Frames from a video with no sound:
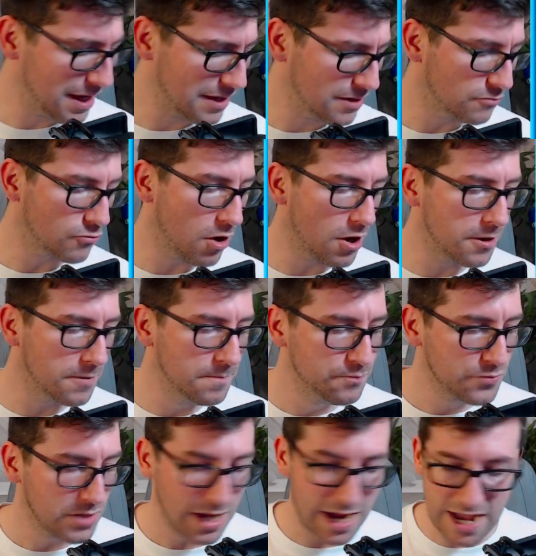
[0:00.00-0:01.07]
Right.
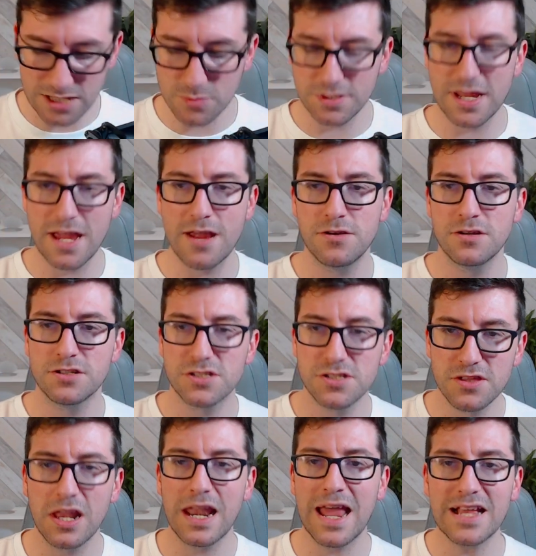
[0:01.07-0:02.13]
As we're down to
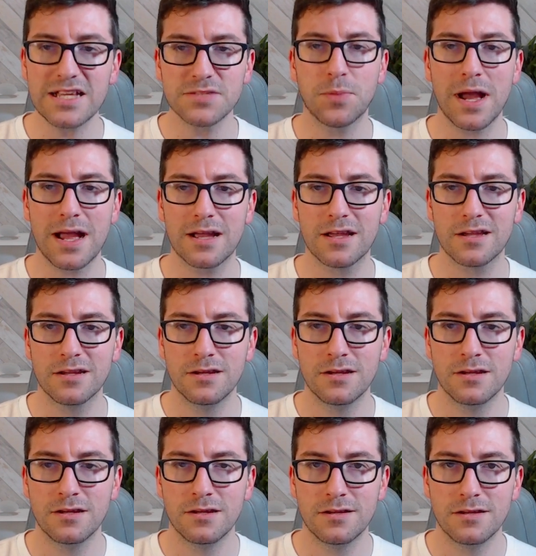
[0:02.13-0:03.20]
the last pack,
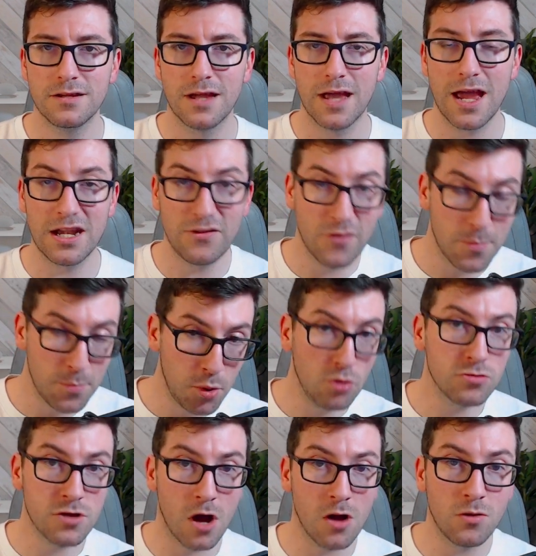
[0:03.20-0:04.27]
and if I pull
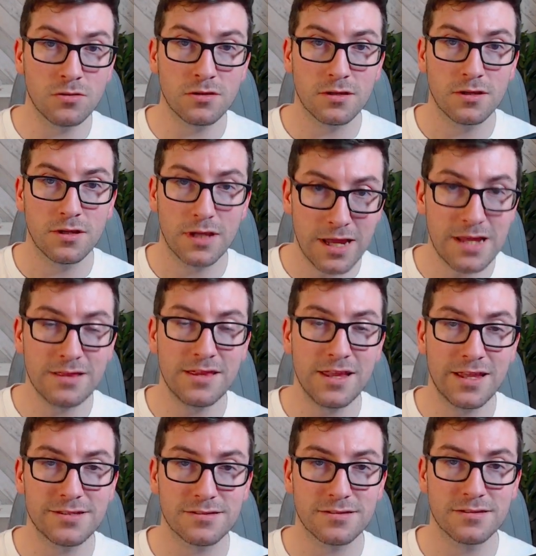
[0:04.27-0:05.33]
gold in
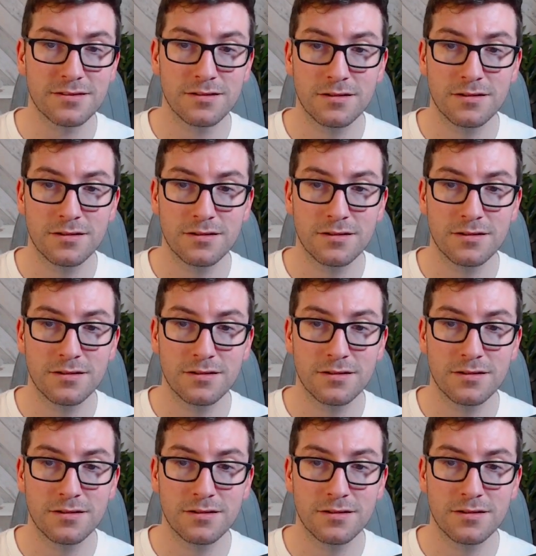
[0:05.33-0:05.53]
this,